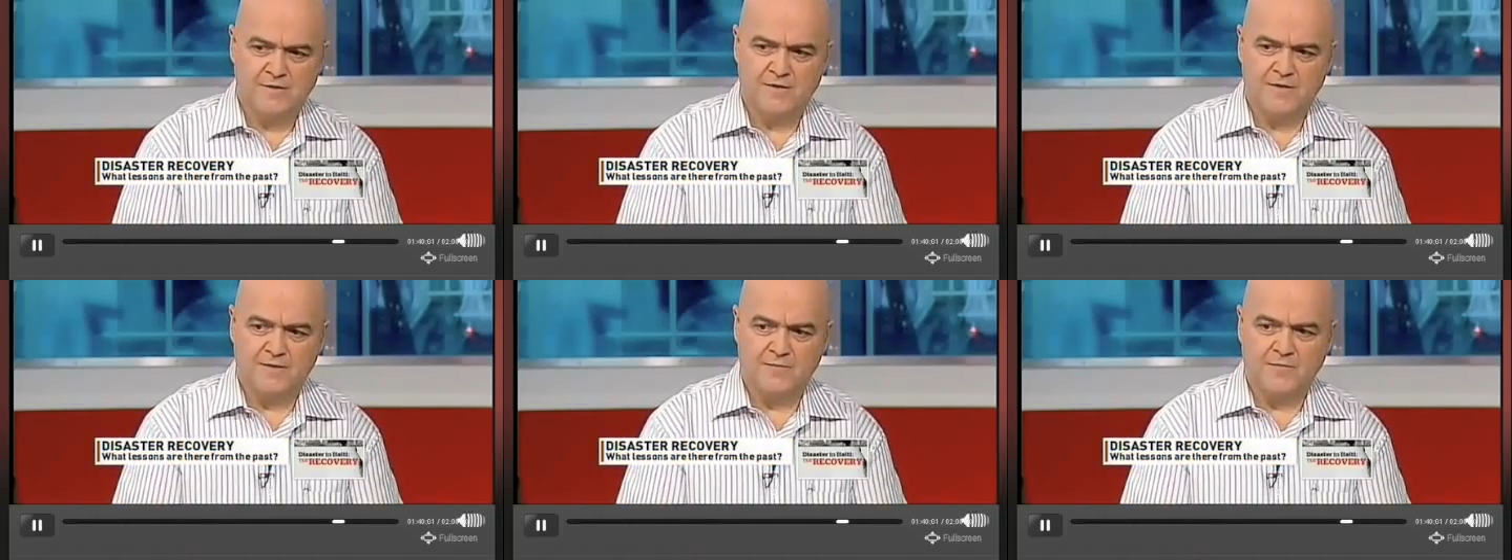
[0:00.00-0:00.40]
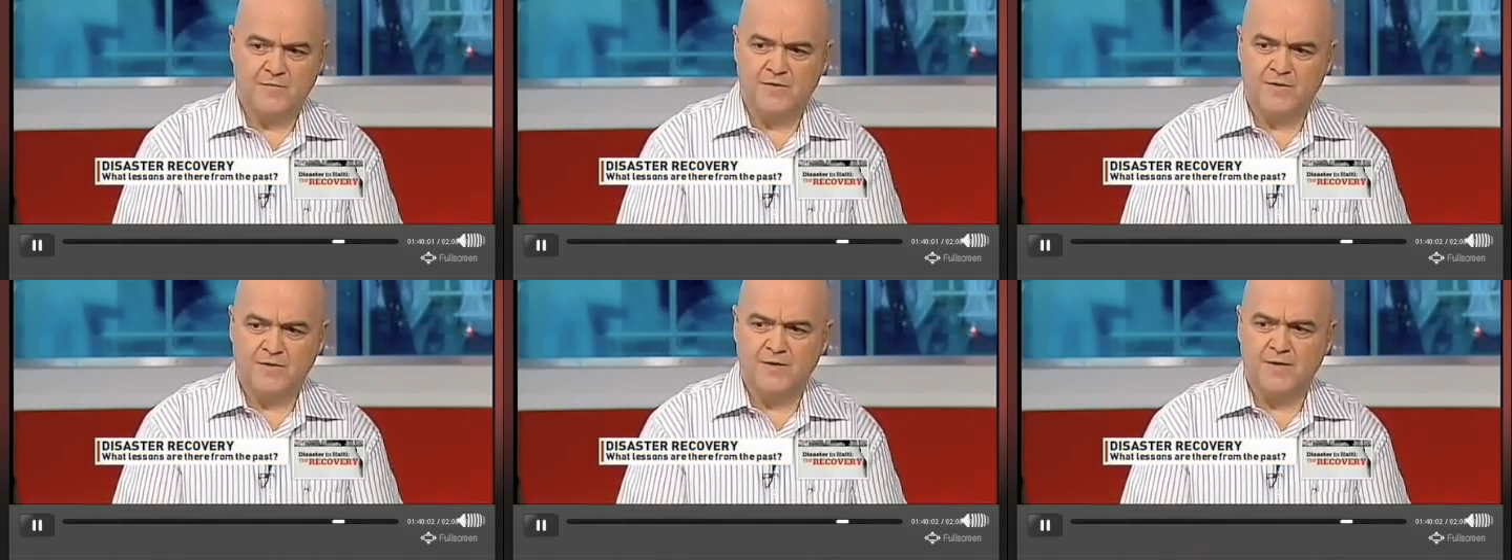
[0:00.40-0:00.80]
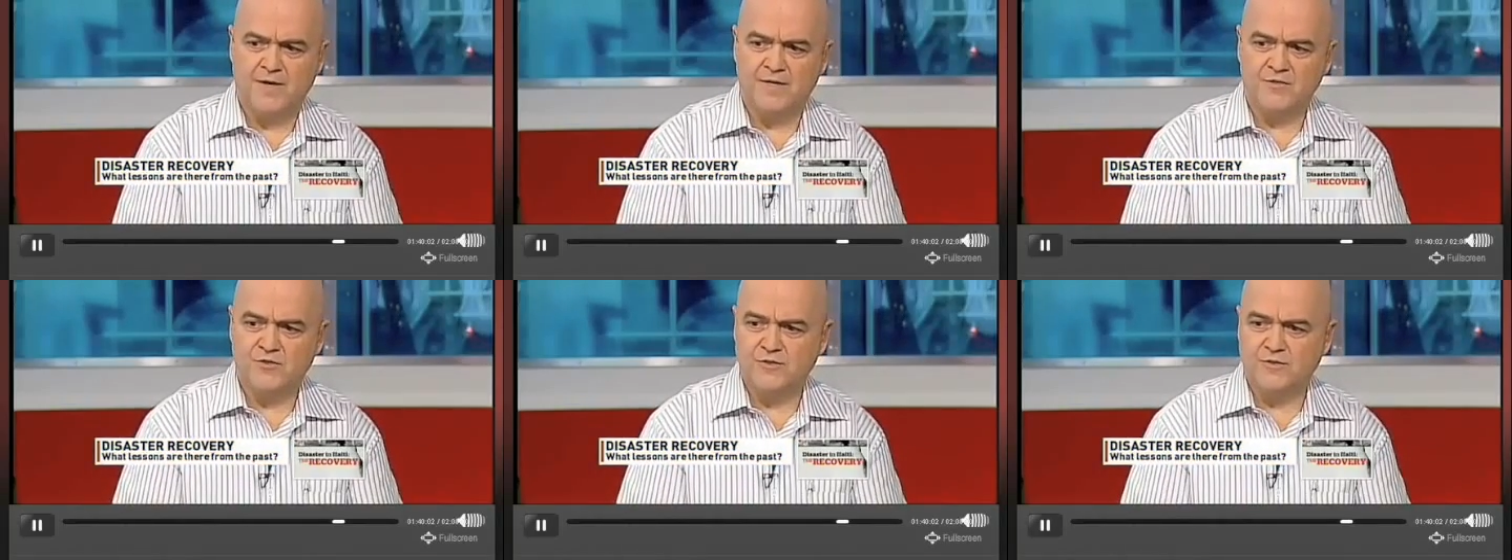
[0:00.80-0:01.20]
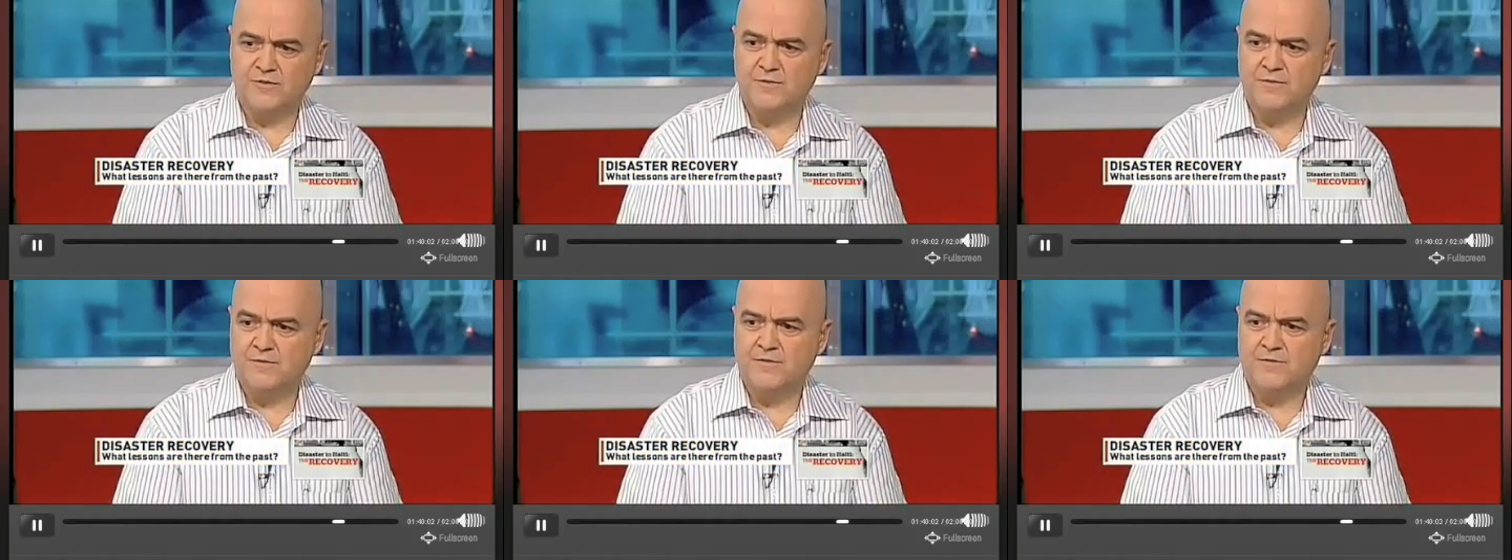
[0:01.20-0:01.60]

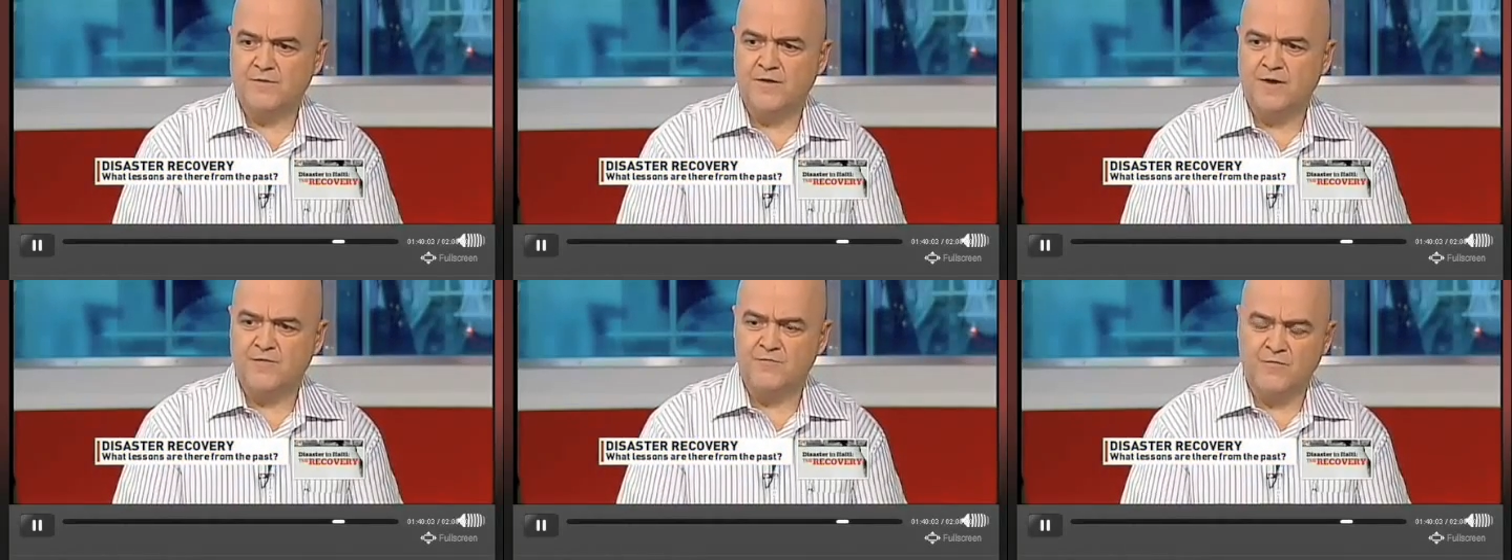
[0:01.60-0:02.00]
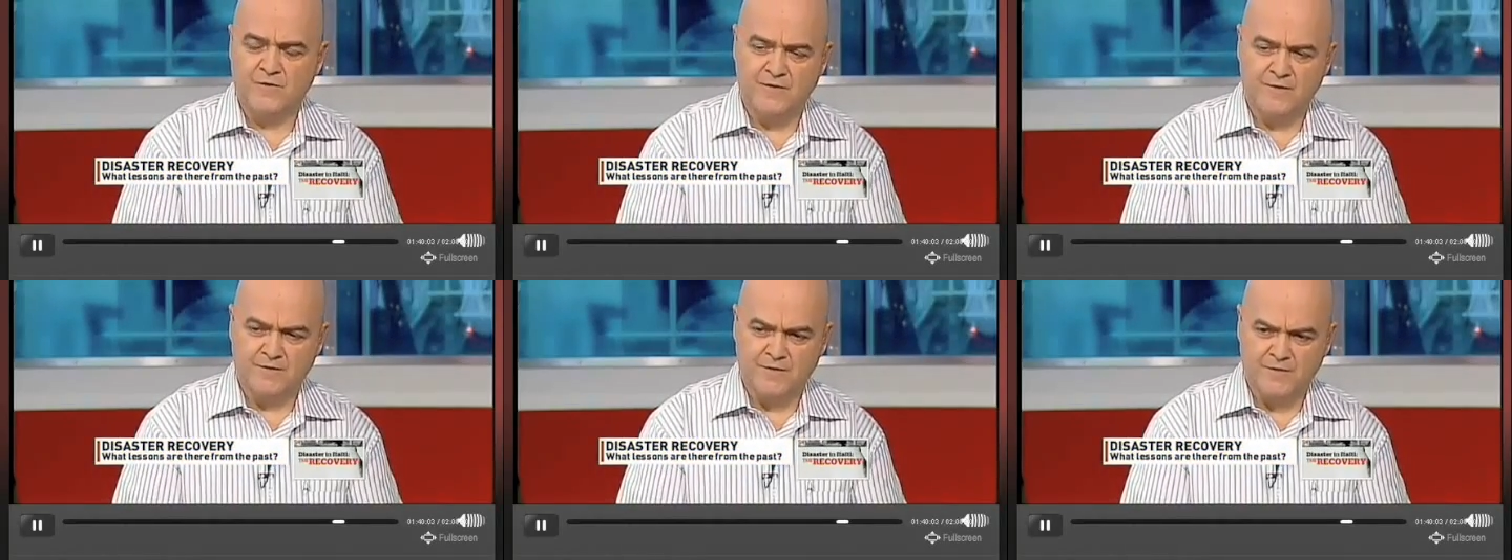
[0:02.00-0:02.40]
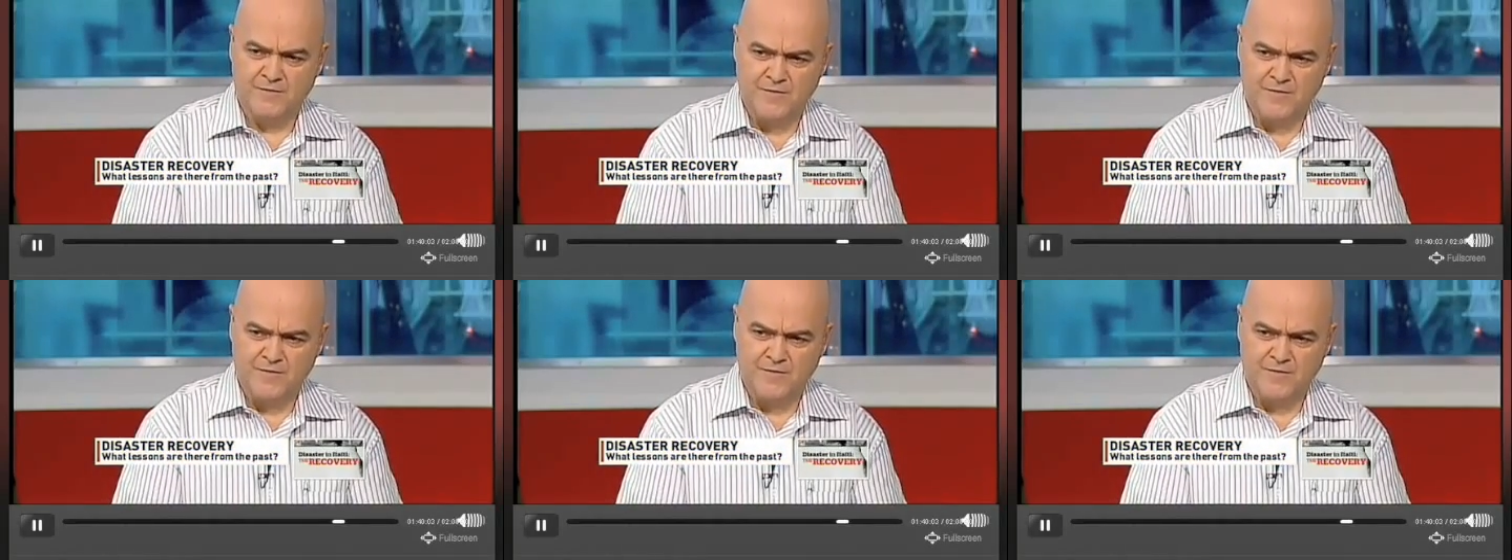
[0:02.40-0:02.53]
engaging the government.